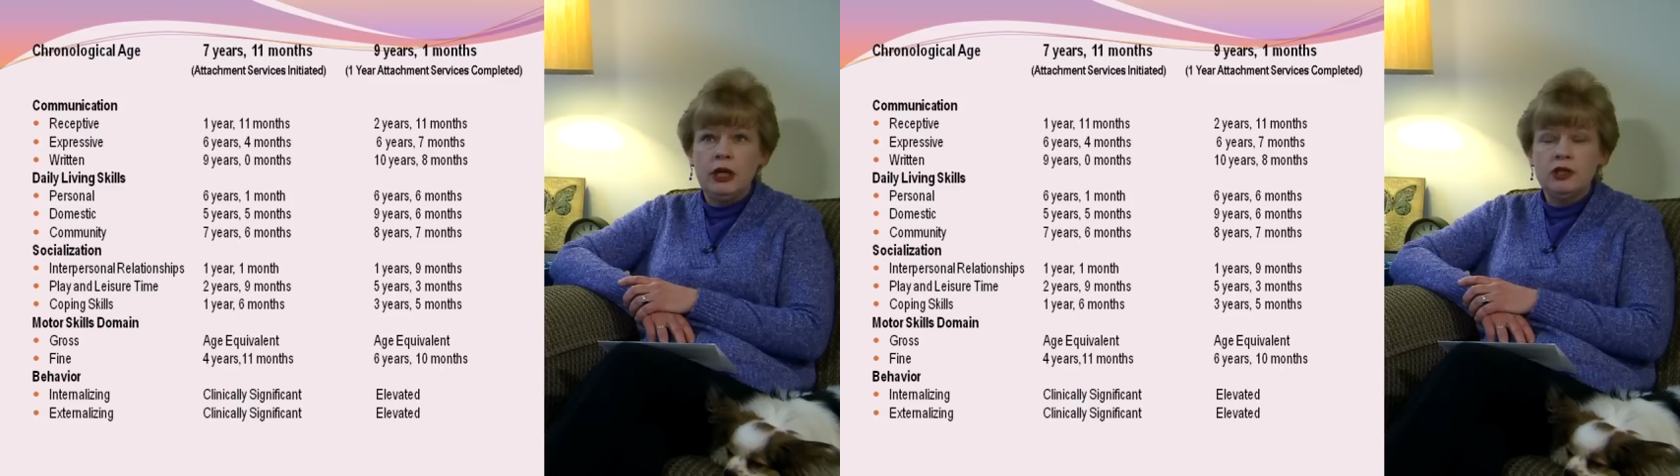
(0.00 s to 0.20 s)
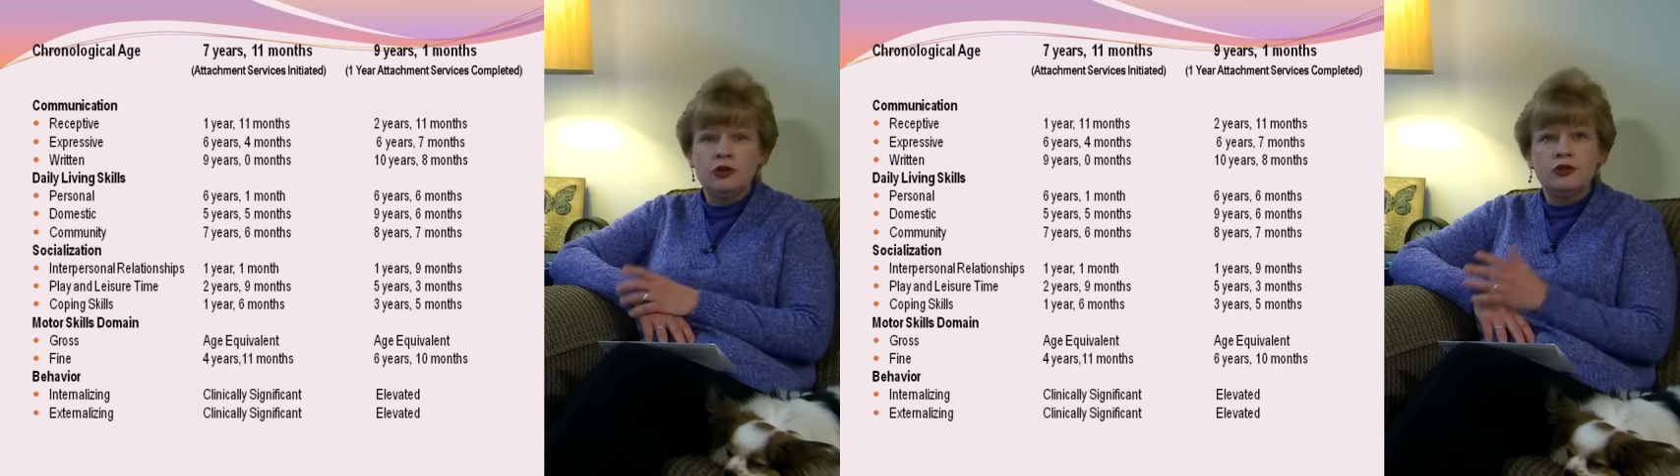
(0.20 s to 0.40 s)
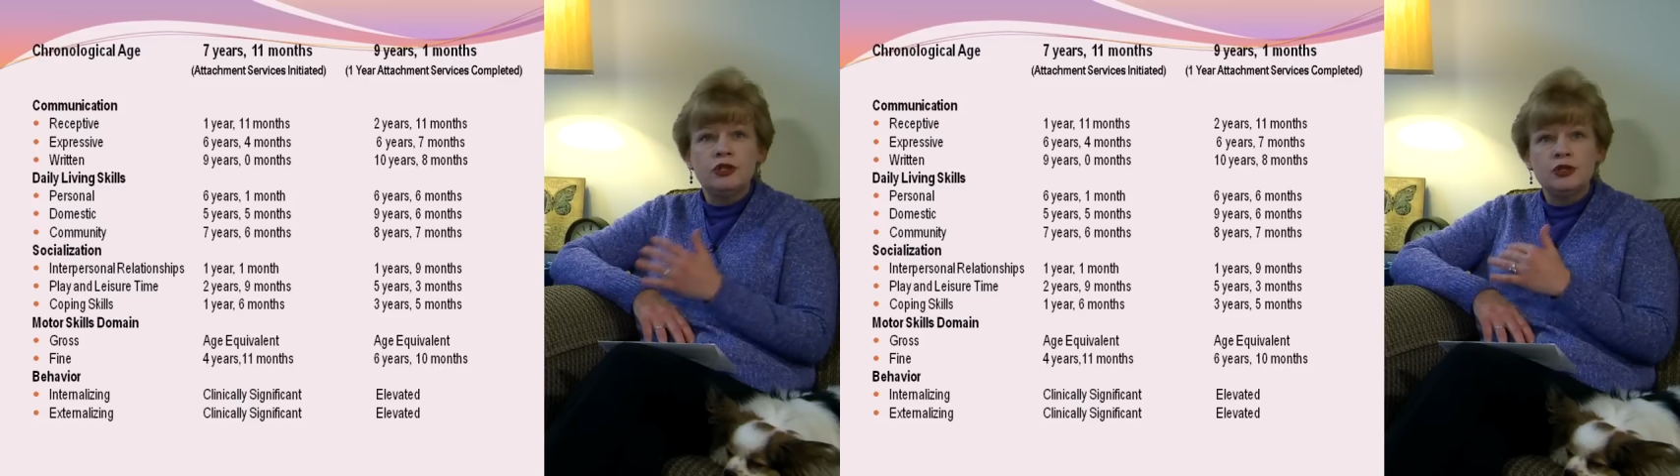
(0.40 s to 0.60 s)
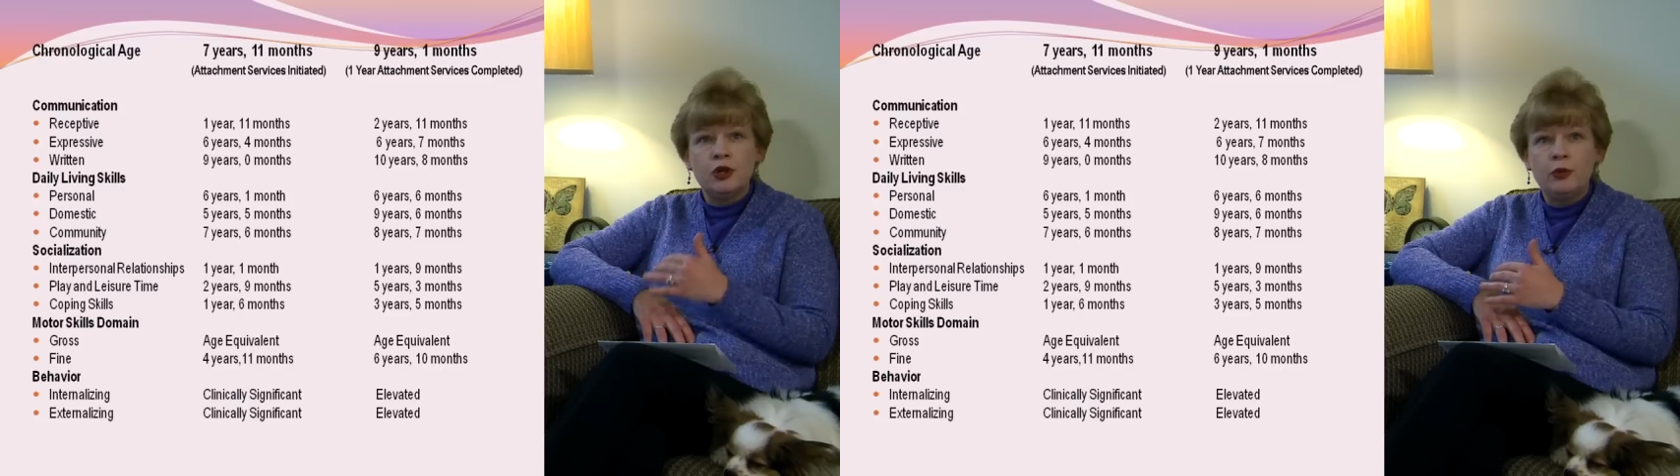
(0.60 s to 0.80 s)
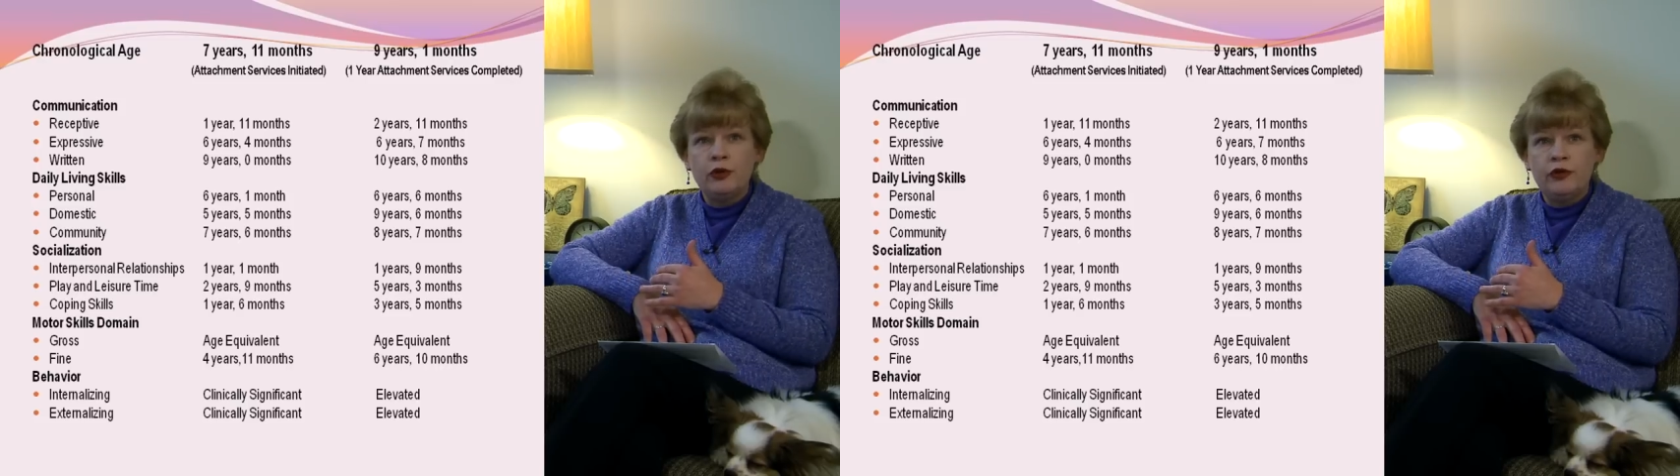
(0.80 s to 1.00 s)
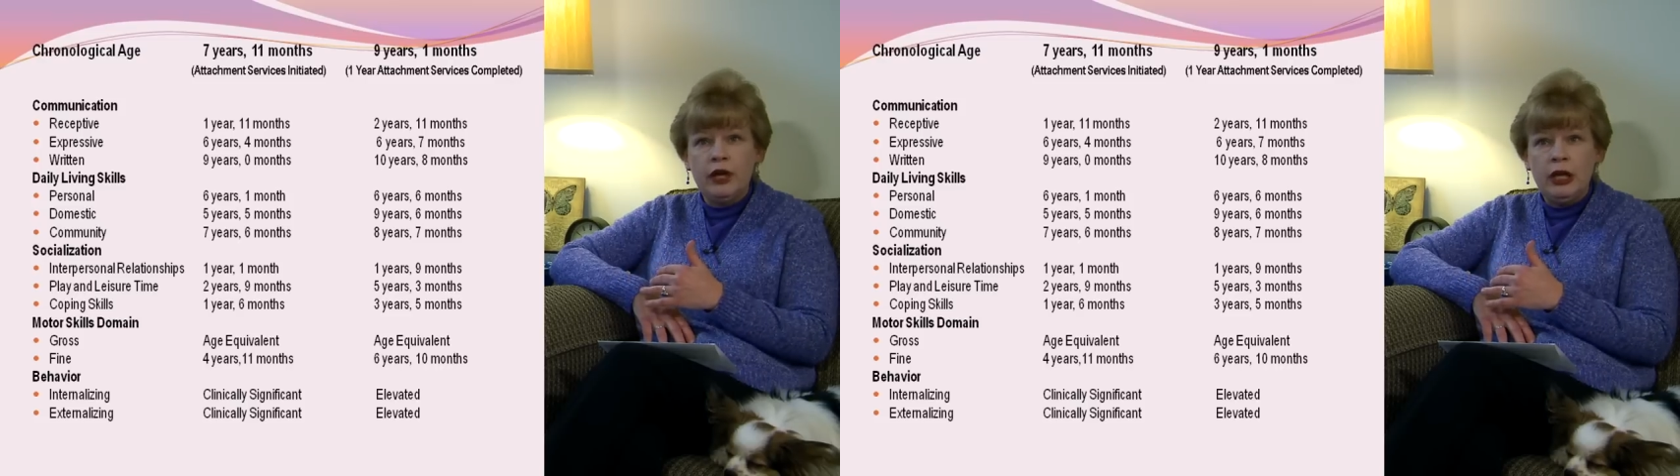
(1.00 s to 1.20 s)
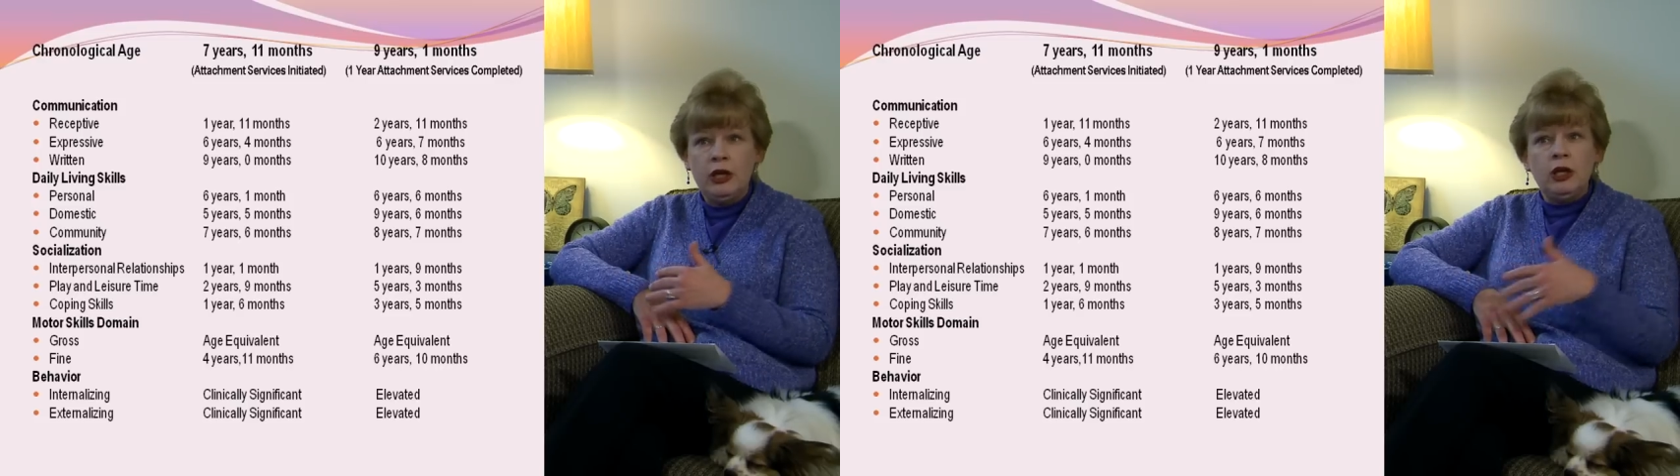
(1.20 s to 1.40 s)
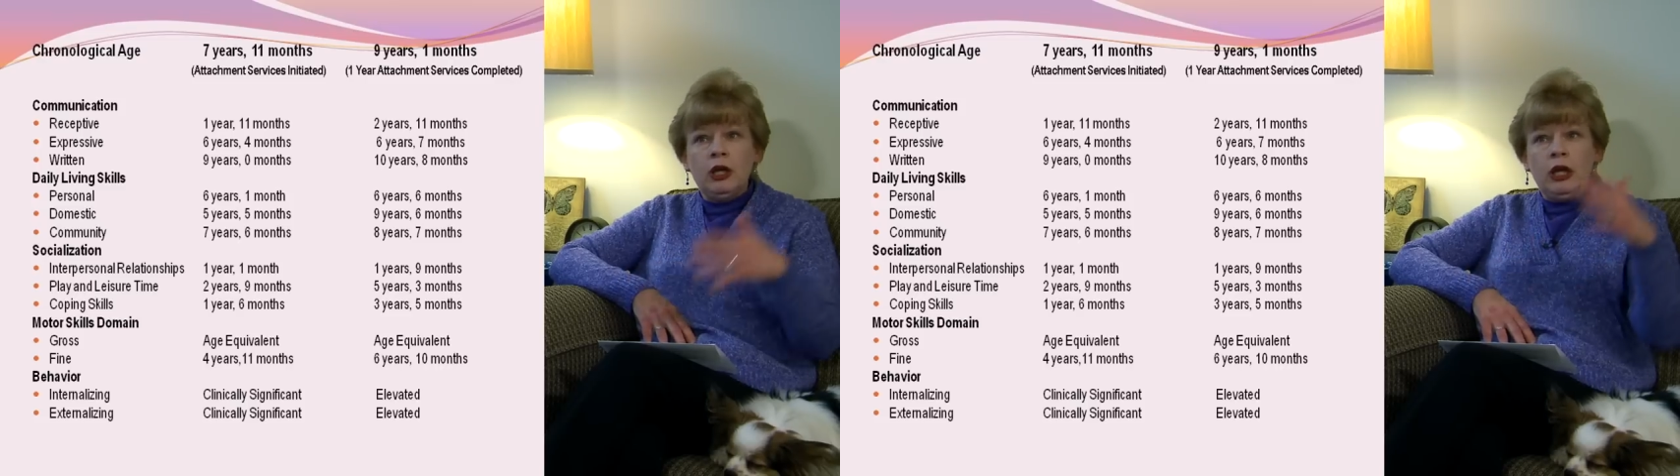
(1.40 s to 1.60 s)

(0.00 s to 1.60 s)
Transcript: age. So she's almost 8.